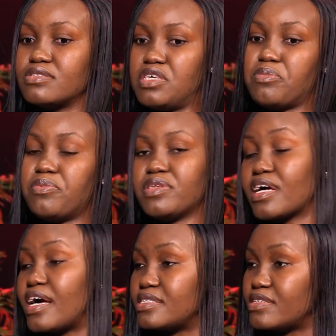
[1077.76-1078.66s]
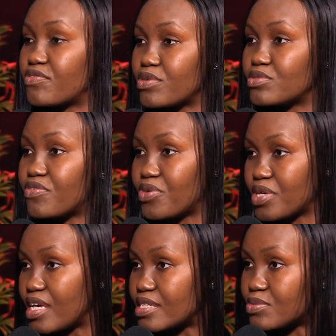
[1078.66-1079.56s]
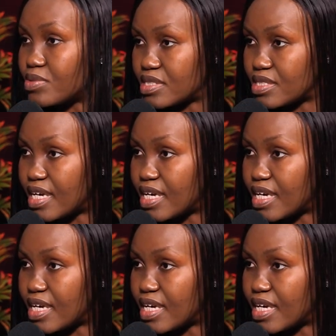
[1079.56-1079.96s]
today, maybe the guy is in front of your gate with